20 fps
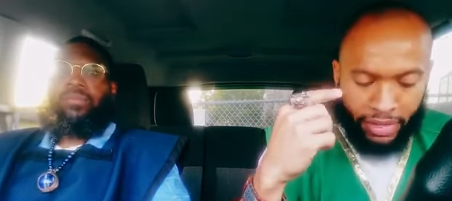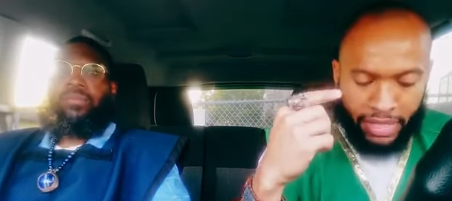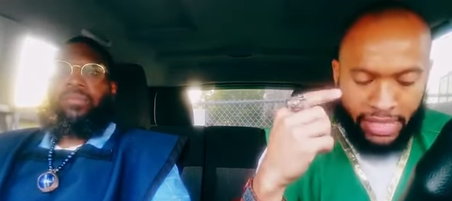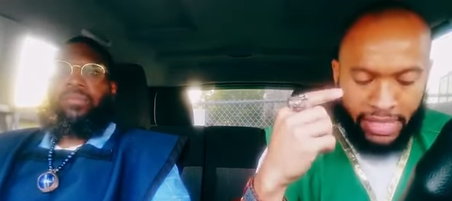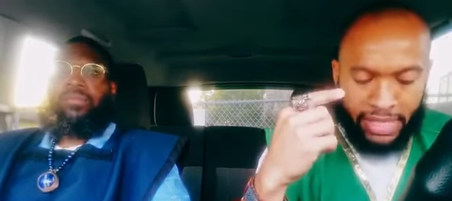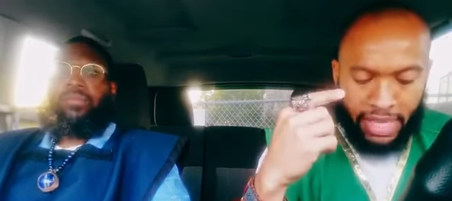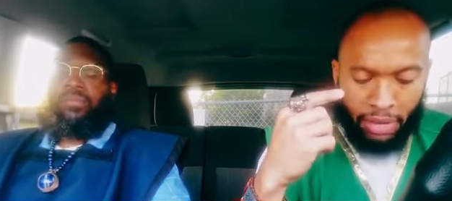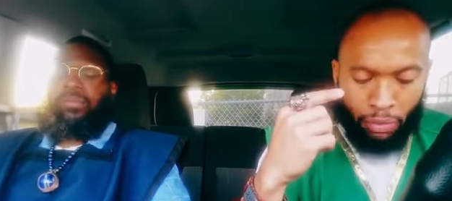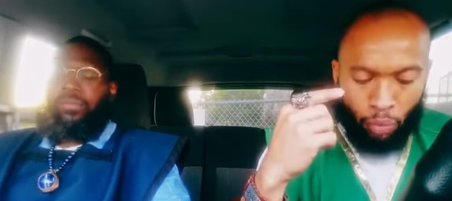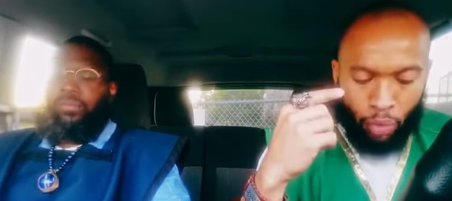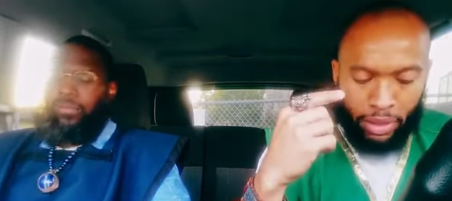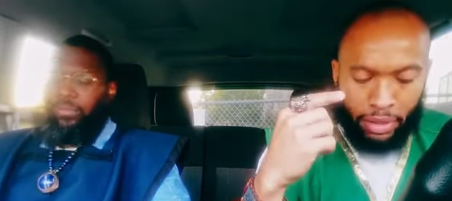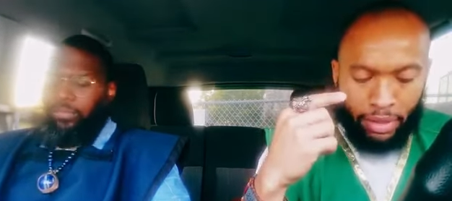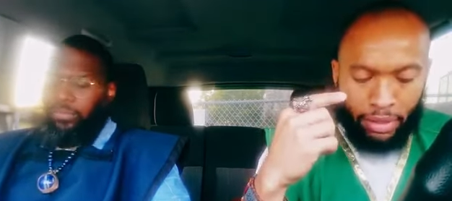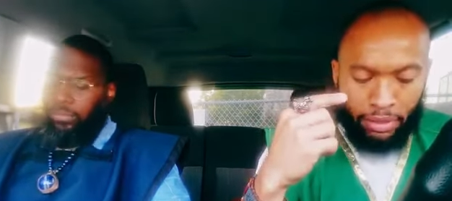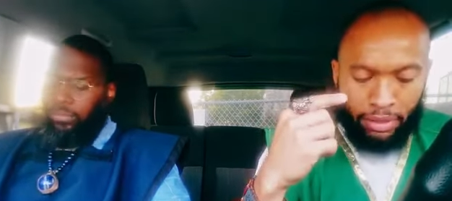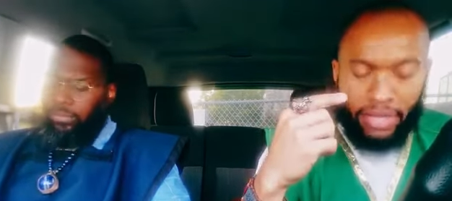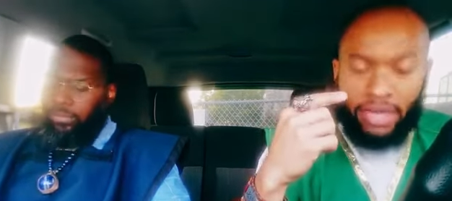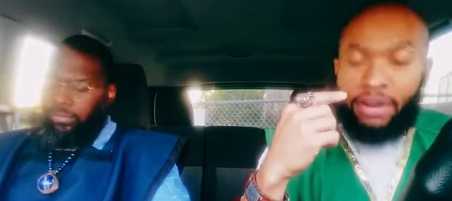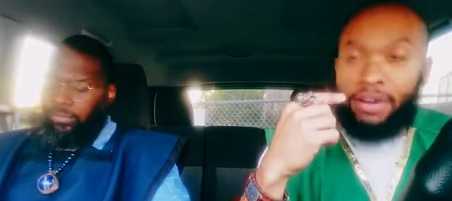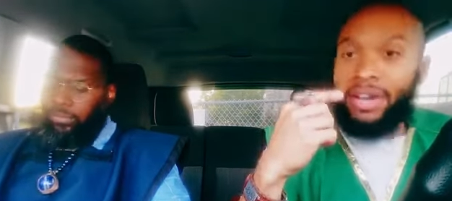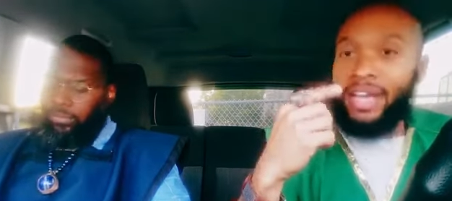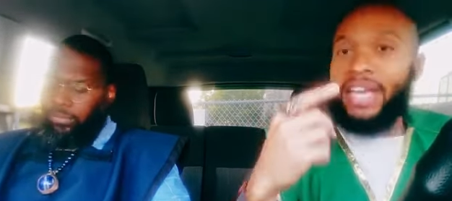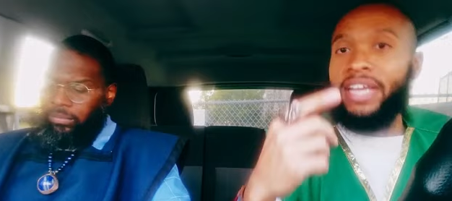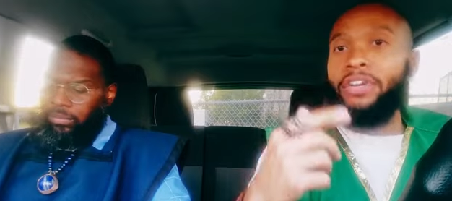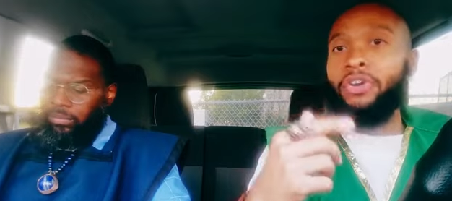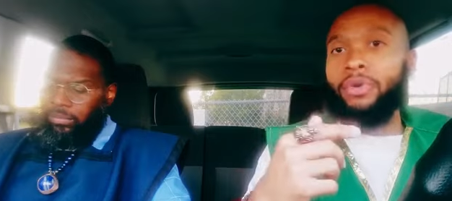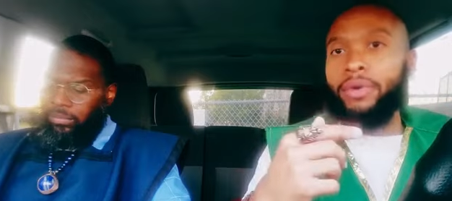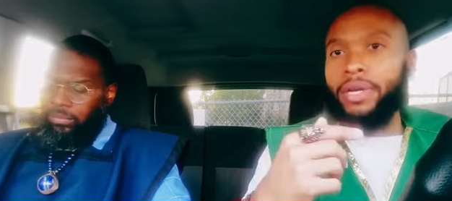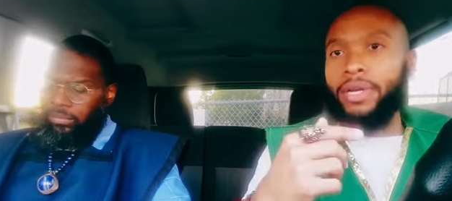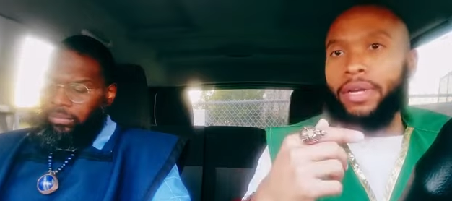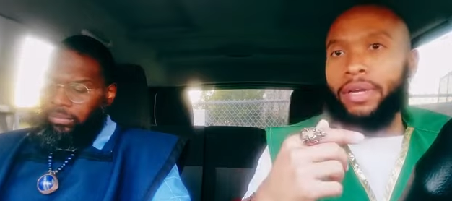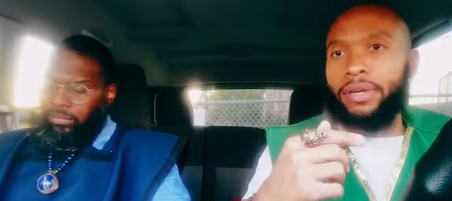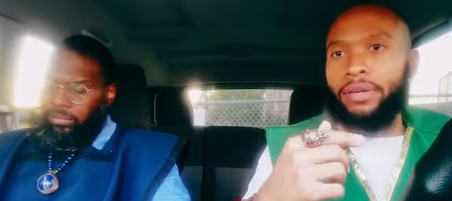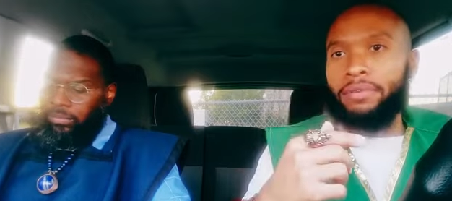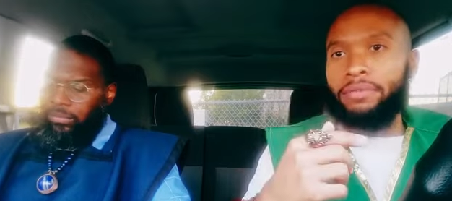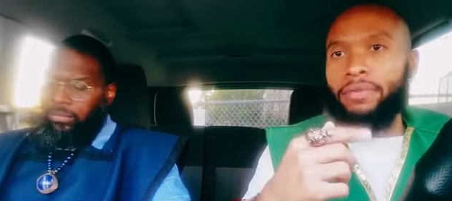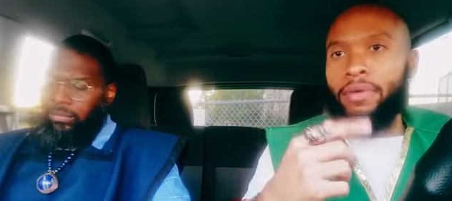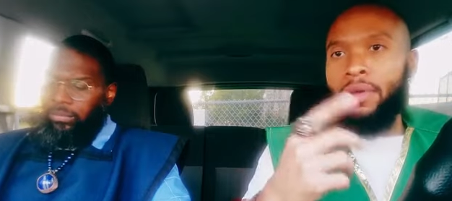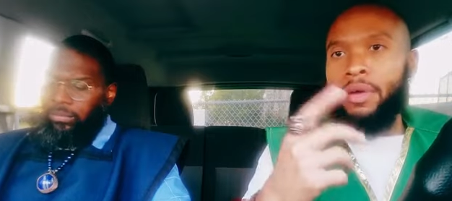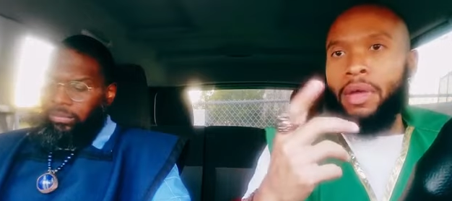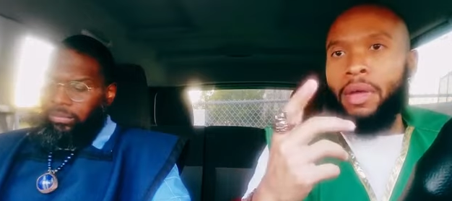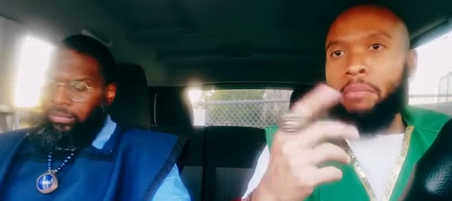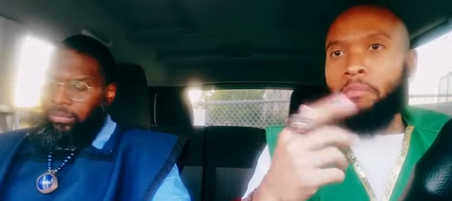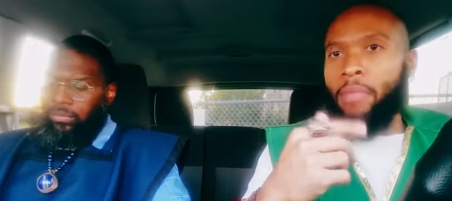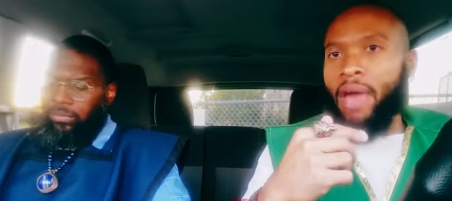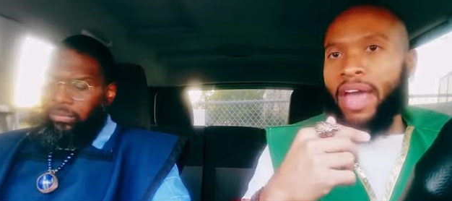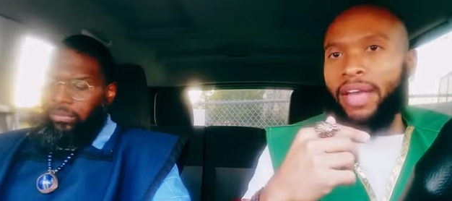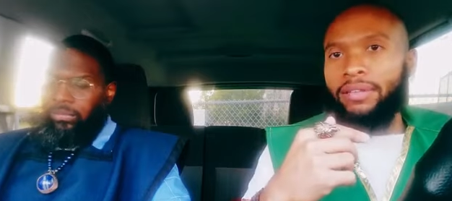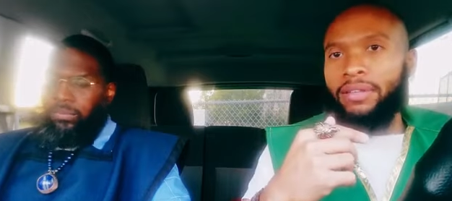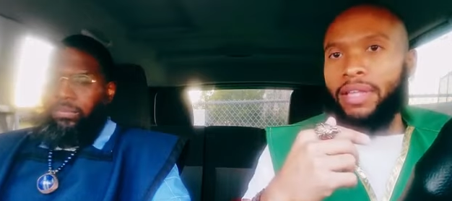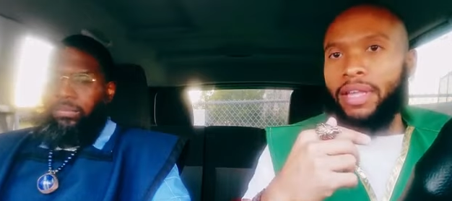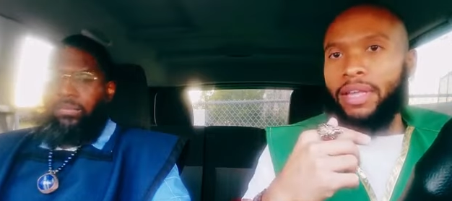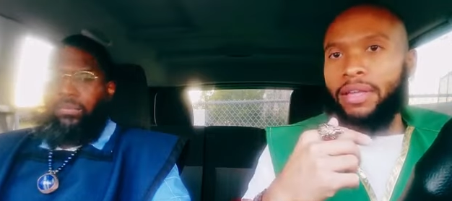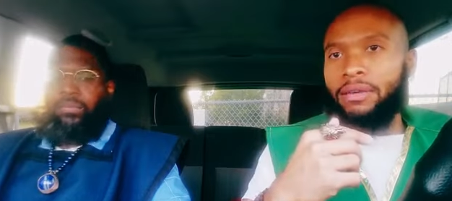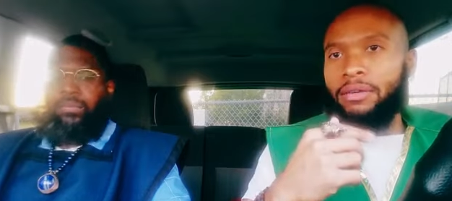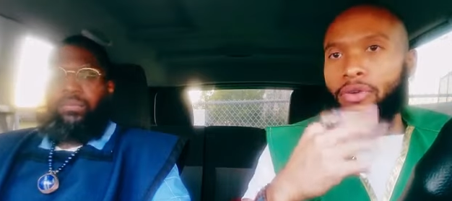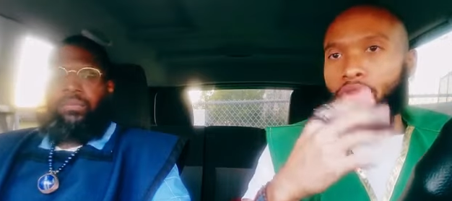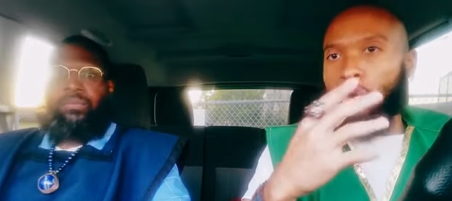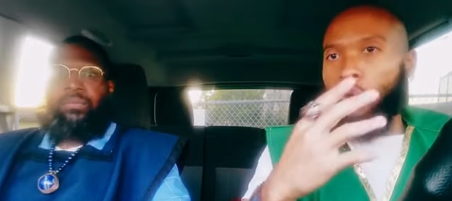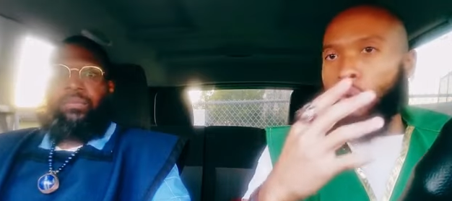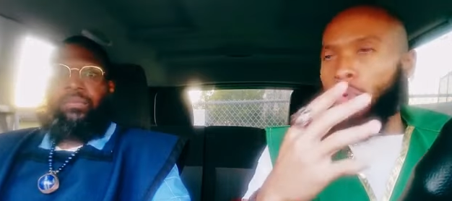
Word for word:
Speaker 1: for this they willingly are ignorant of. Back then,